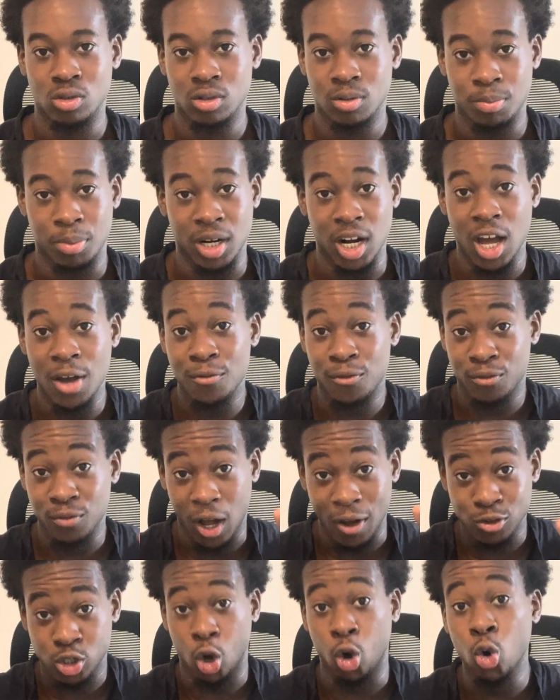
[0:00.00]
But
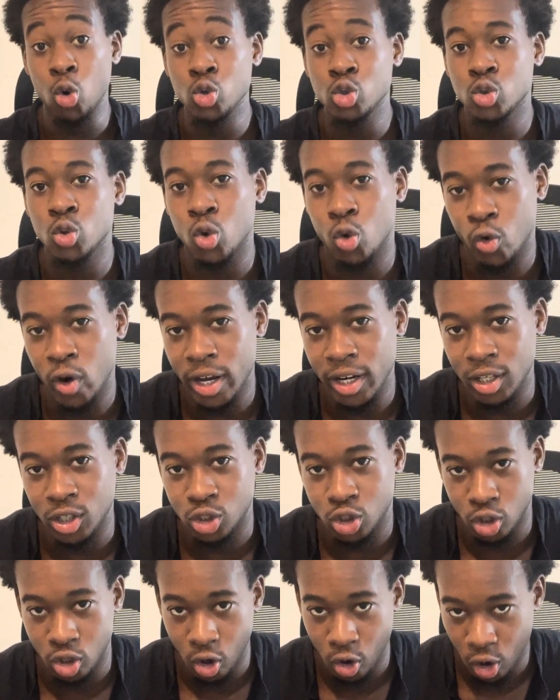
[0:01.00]
I've told you already,
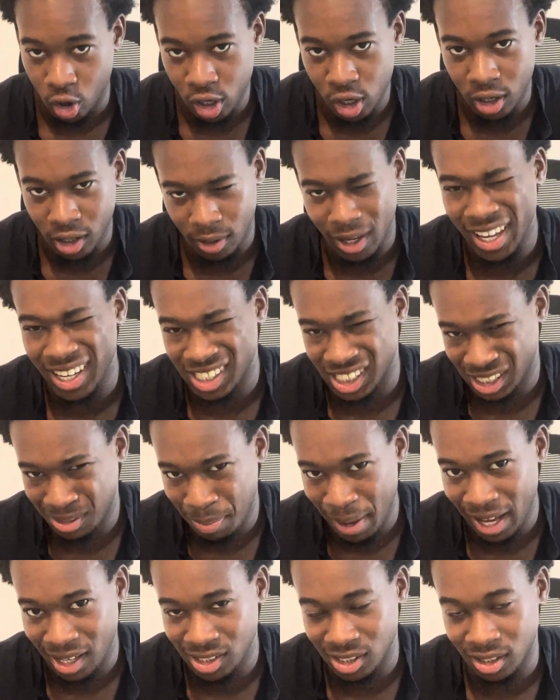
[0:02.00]
so you're going to
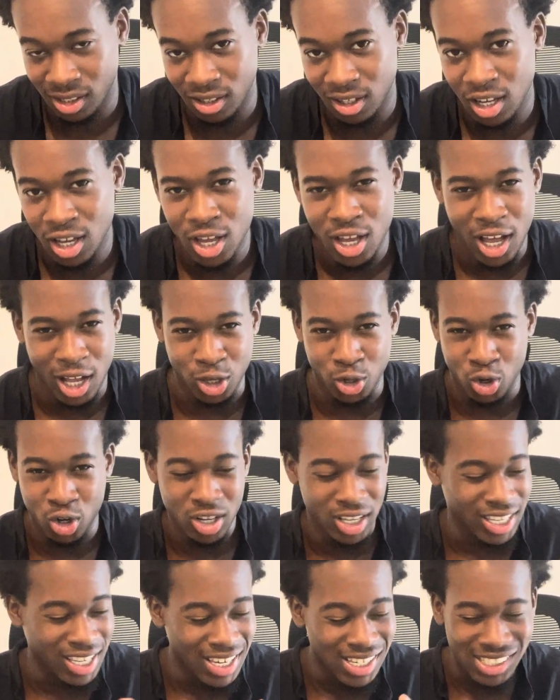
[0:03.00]
expect it. And you're going
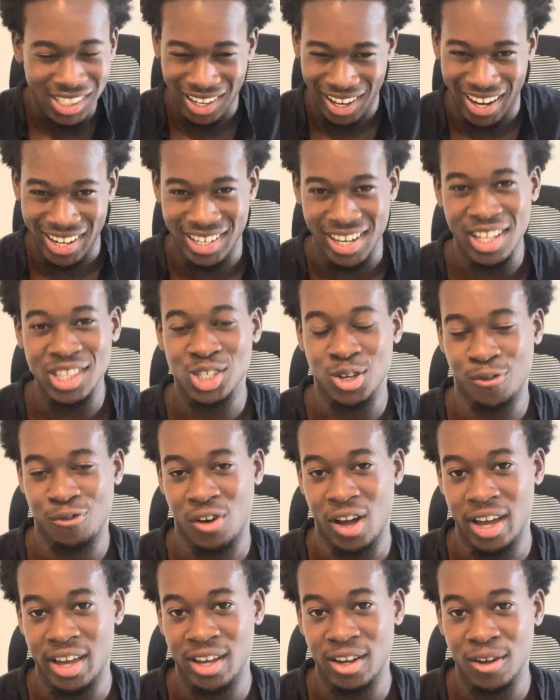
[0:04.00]
to easily
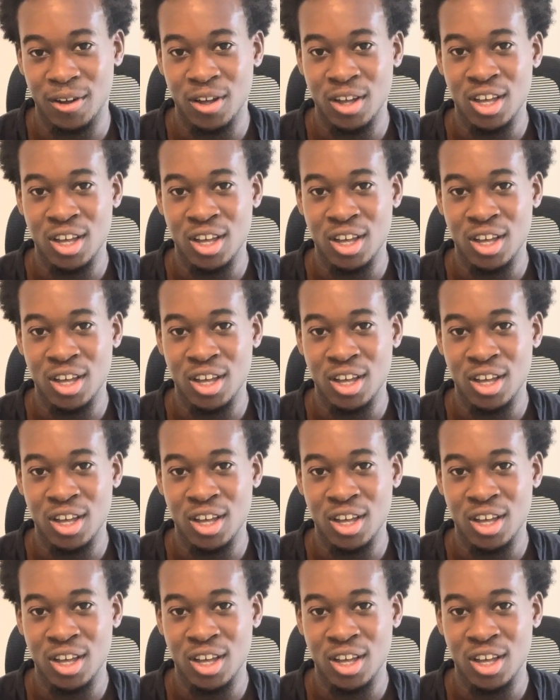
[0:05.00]
identify it.